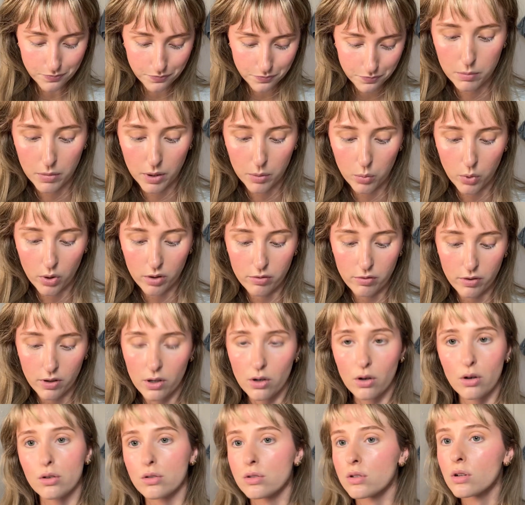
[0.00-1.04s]
My boyfriend
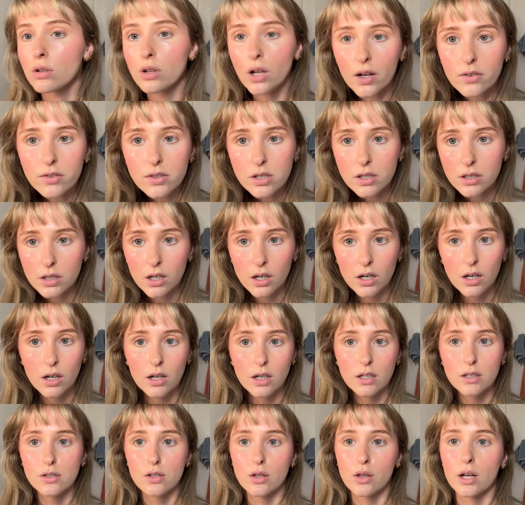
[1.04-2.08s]
also loves to
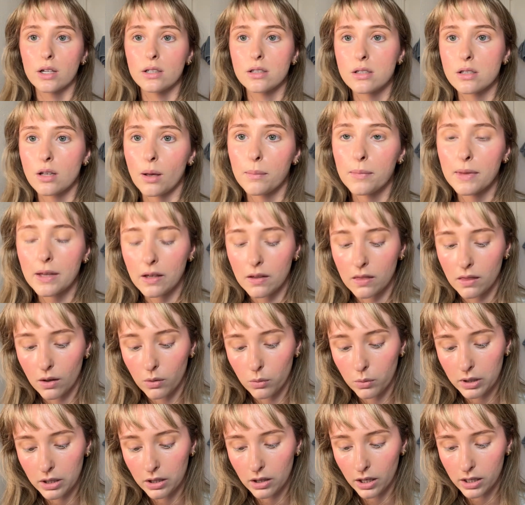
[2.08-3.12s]
cook, so that's something that
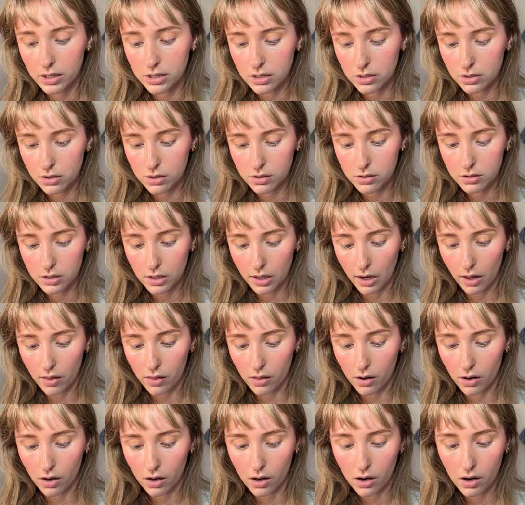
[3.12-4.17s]
we like to do
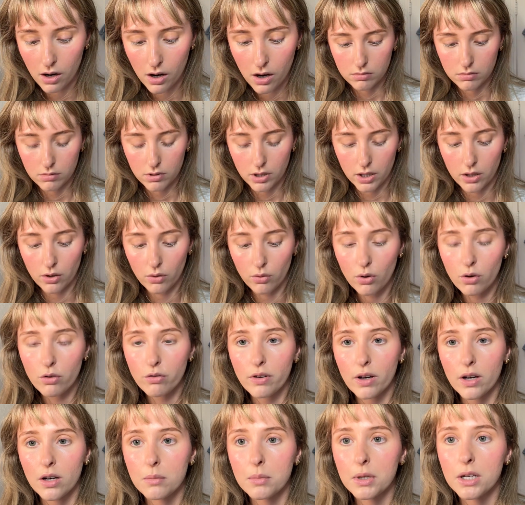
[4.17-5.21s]
together. I don't know if
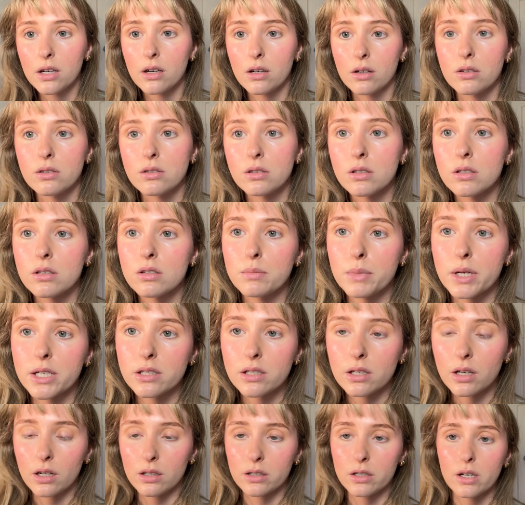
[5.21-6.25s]
anybody else's
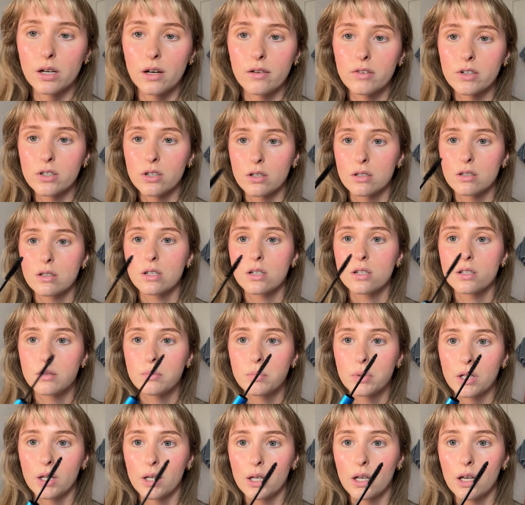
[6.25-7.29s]
mascara ever does this, but
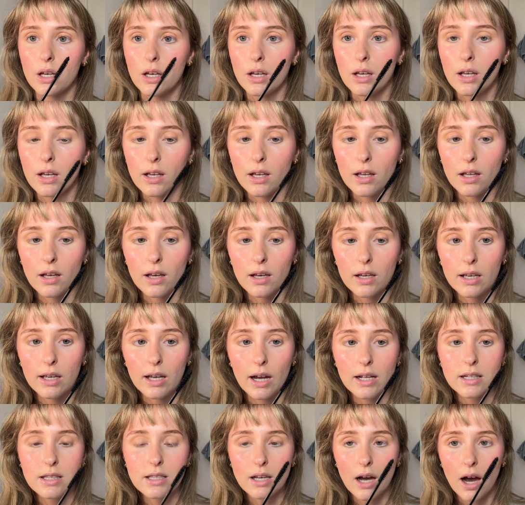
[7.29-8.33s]
like it
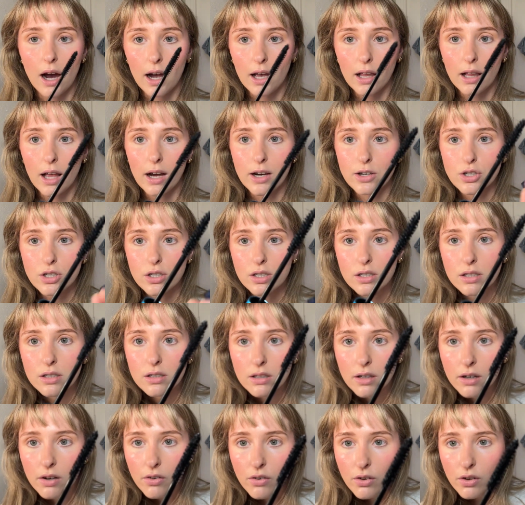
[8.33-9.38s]
gets eyelashes.
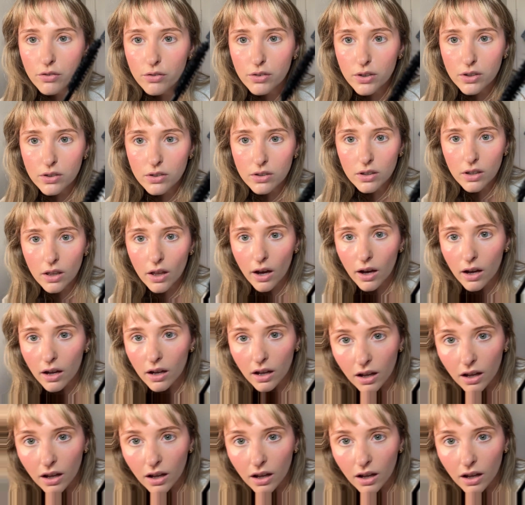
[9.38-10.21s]
I don't know if you can see that.